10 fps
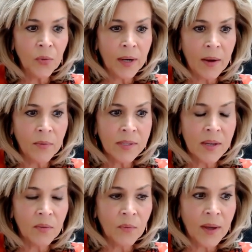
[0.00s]

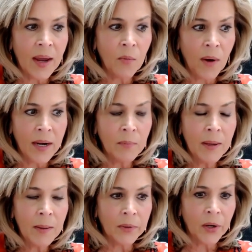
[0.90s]
what I wanted
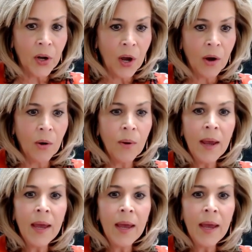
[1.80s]
people to know.